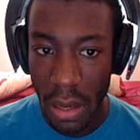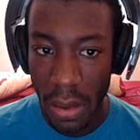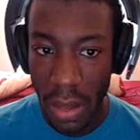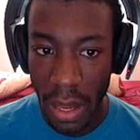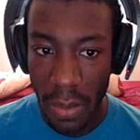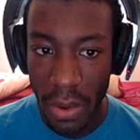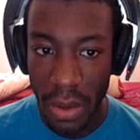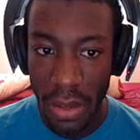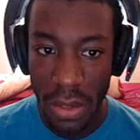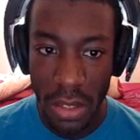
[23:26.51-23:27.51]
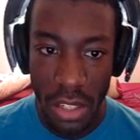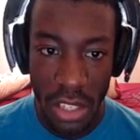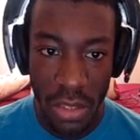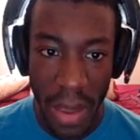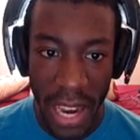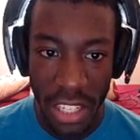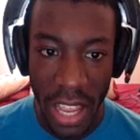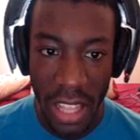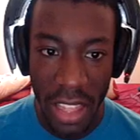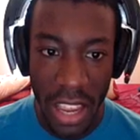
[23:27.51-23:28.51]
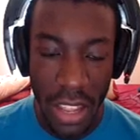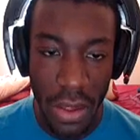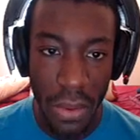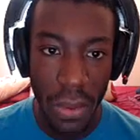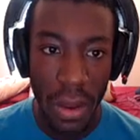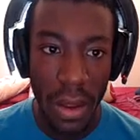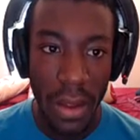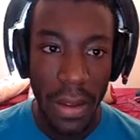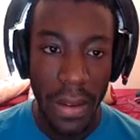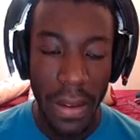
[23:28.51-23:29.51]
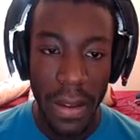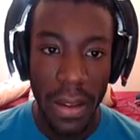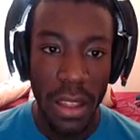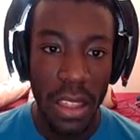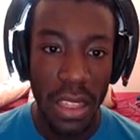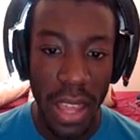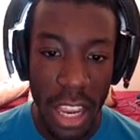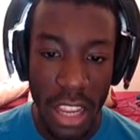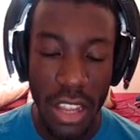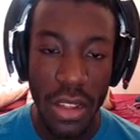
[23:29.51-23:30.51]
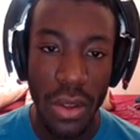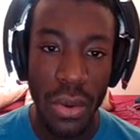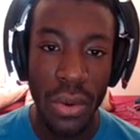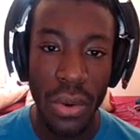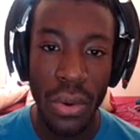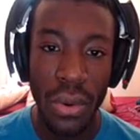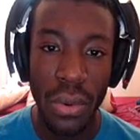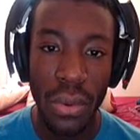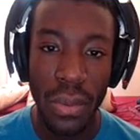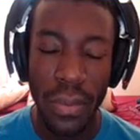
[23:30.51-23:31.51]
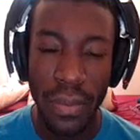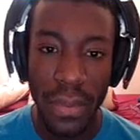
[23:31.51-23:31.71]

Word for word: Okay, come on. Just smash that. Thank you. Thank you.